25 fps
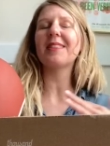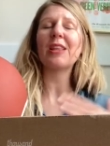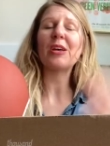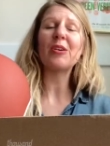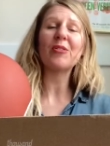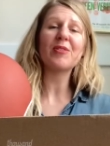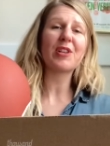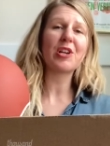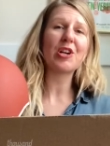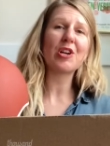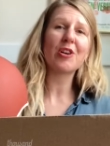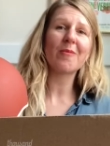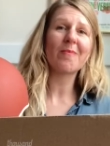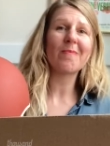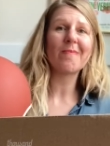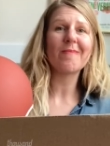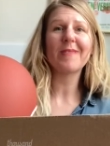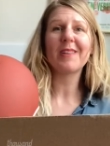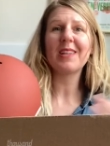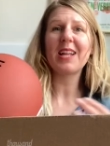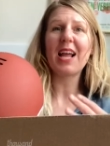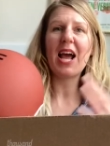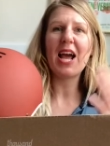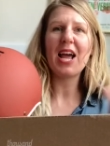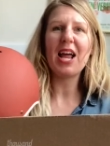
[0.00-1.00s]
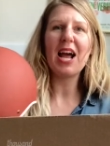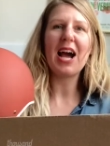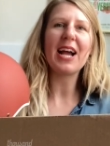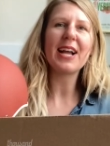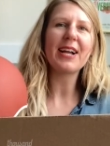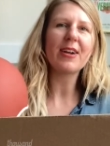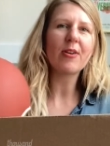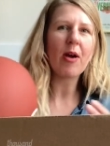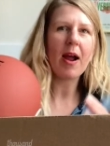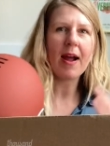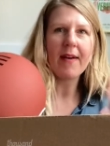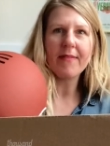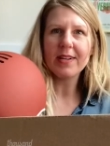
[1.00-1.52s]
Those are I
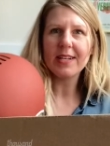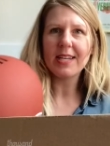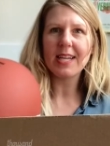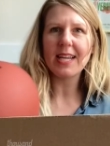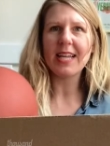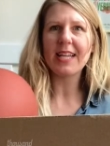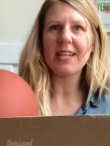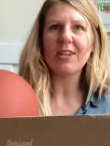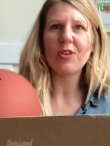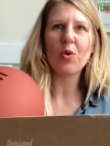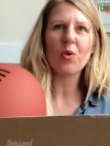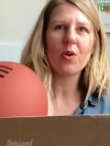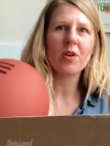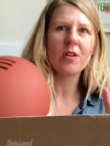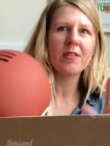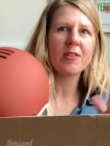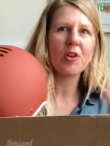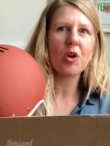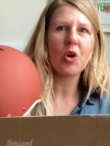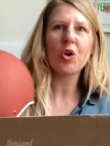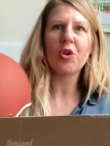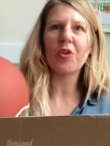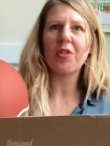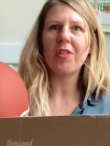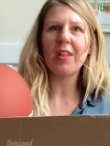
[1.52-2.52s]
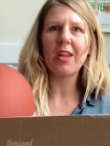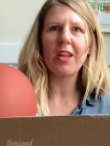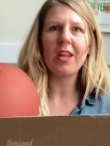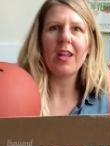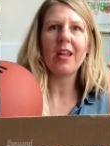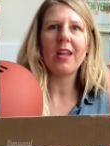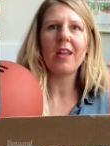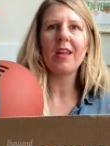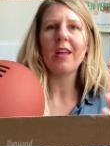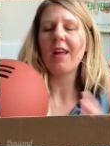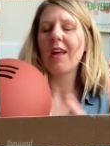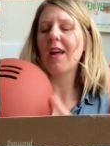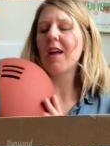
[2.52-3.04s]
gravitate towards
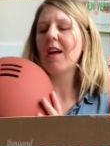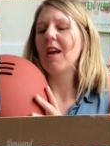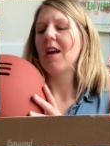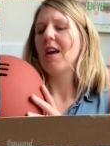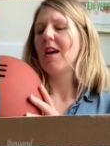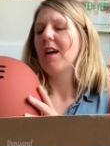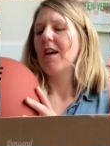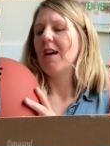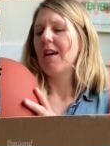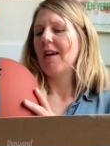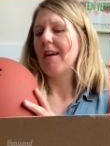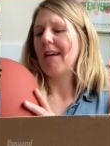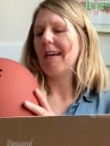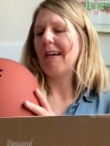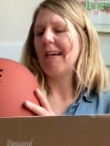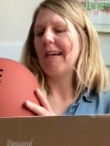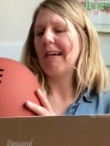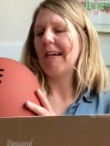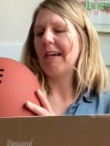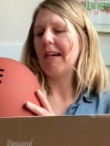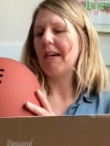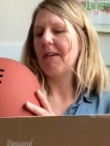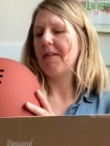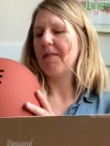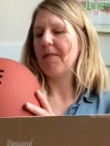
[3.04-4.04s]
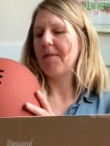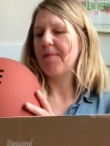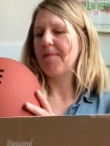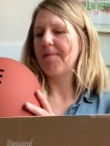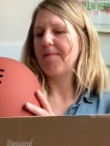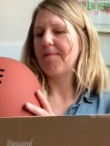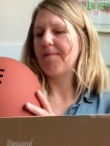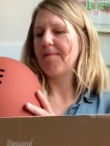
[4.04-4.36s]
earthy type